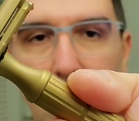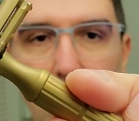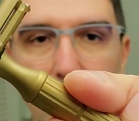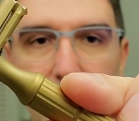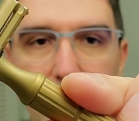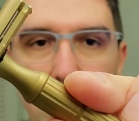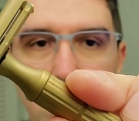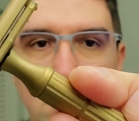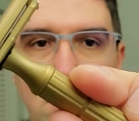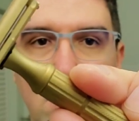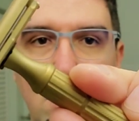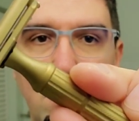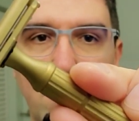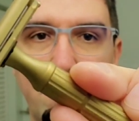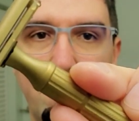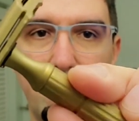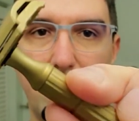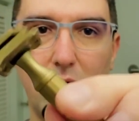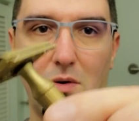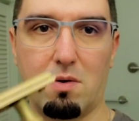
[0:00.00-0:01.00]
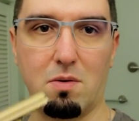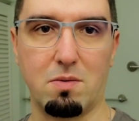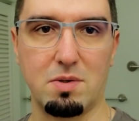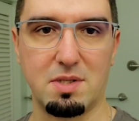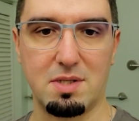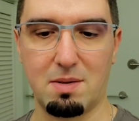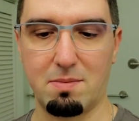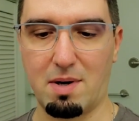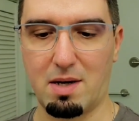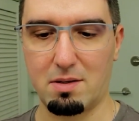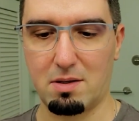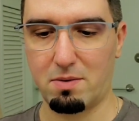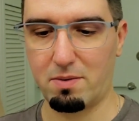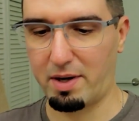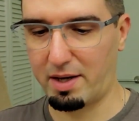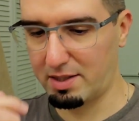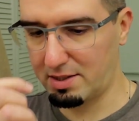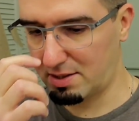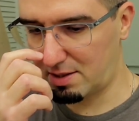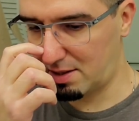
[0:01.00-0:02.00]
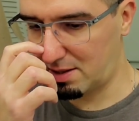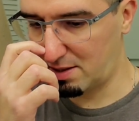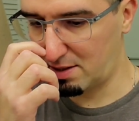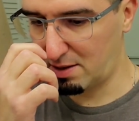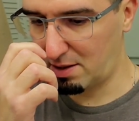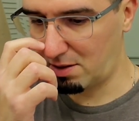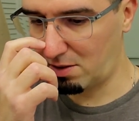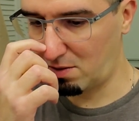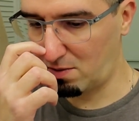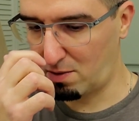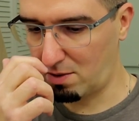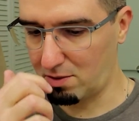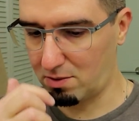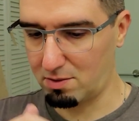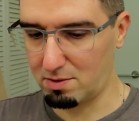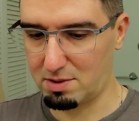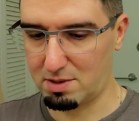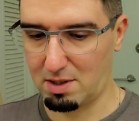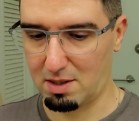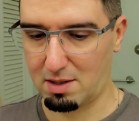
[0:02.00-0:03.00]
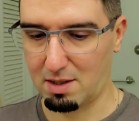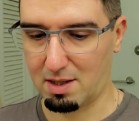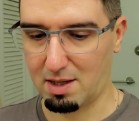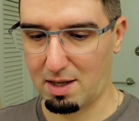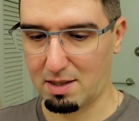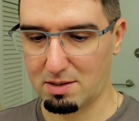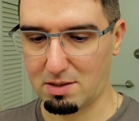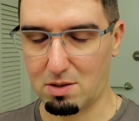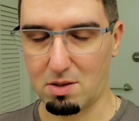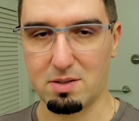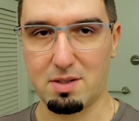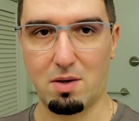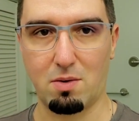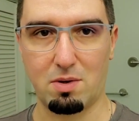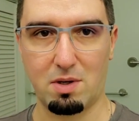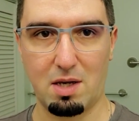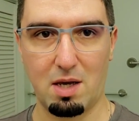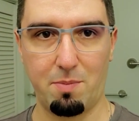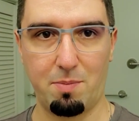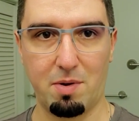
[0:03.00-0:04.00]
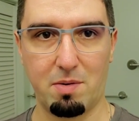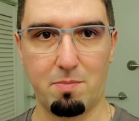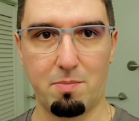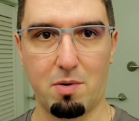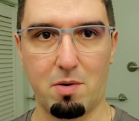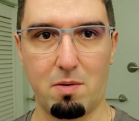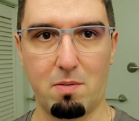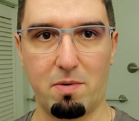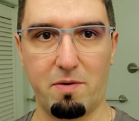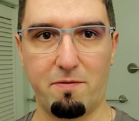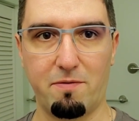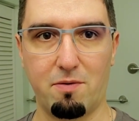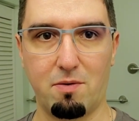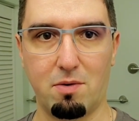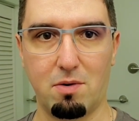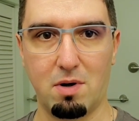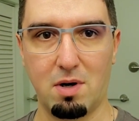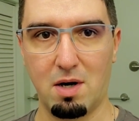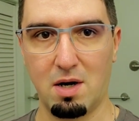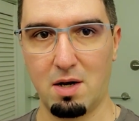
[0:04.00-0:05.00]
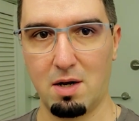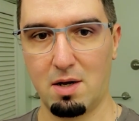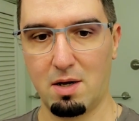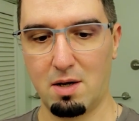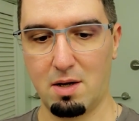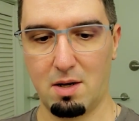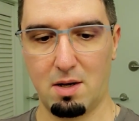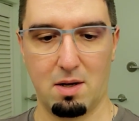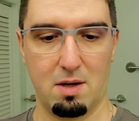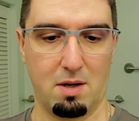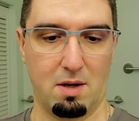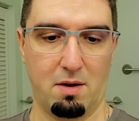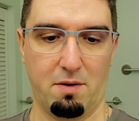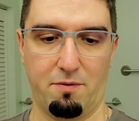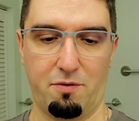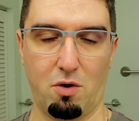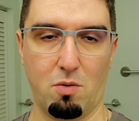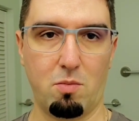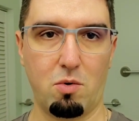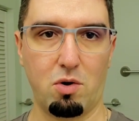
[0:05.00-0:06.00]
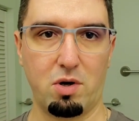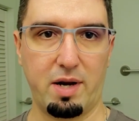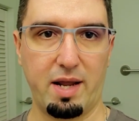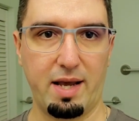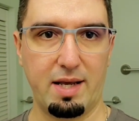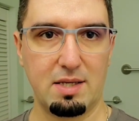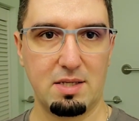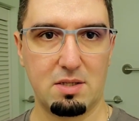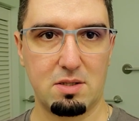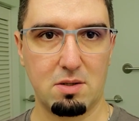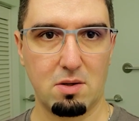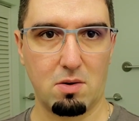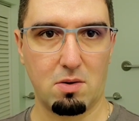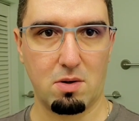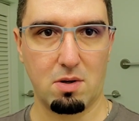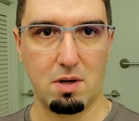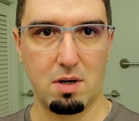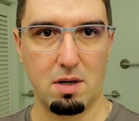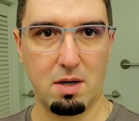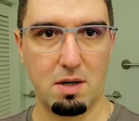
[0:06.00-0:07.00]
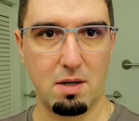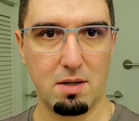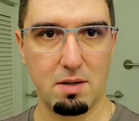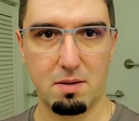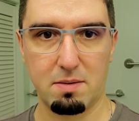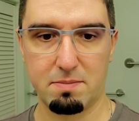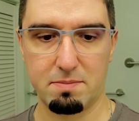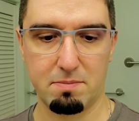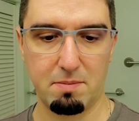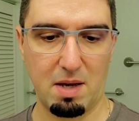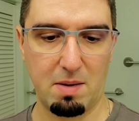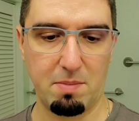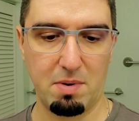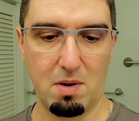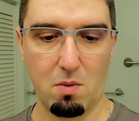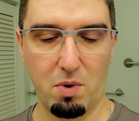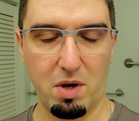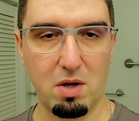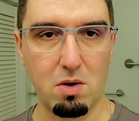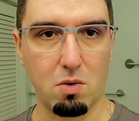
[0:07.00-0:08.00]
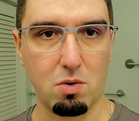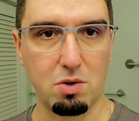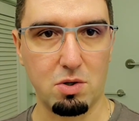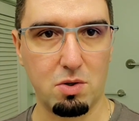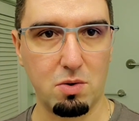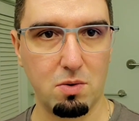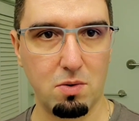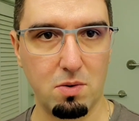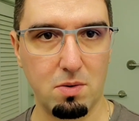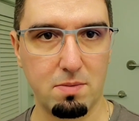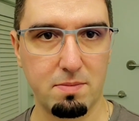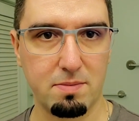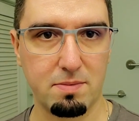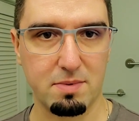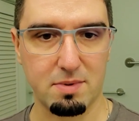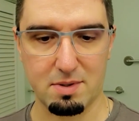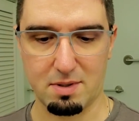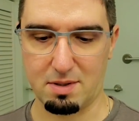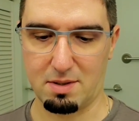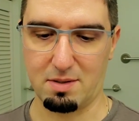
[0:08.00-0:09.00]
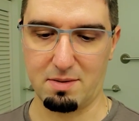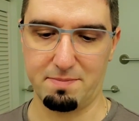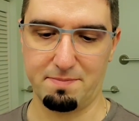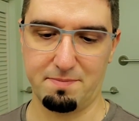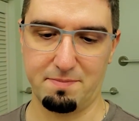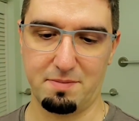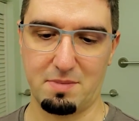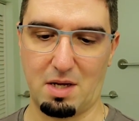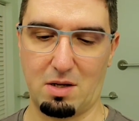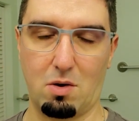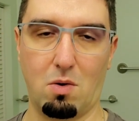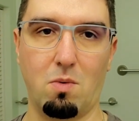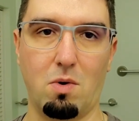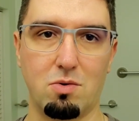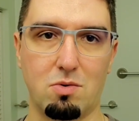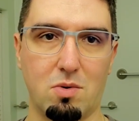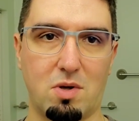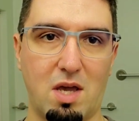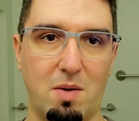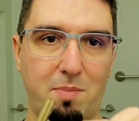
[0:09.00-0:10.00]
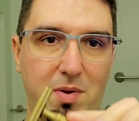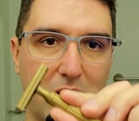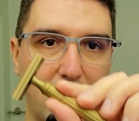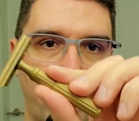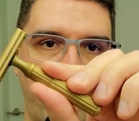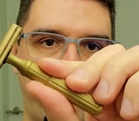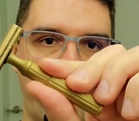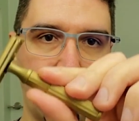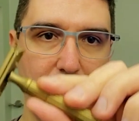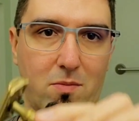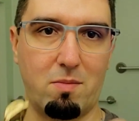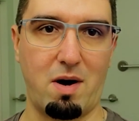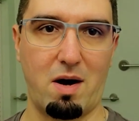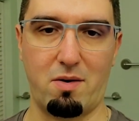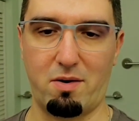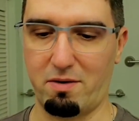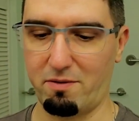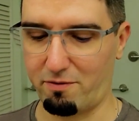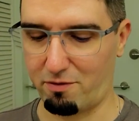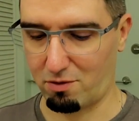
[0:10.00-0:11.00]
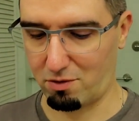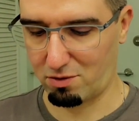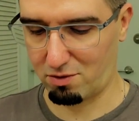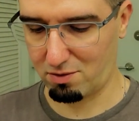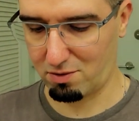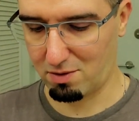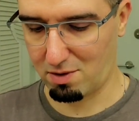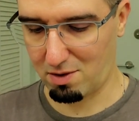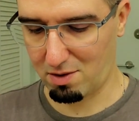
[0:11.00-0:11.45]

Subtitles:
also love, or some other razor that you want to see it against, because I'll keep it probably for a few more days or maybe a week or two. I don't want to keep it away from iron for too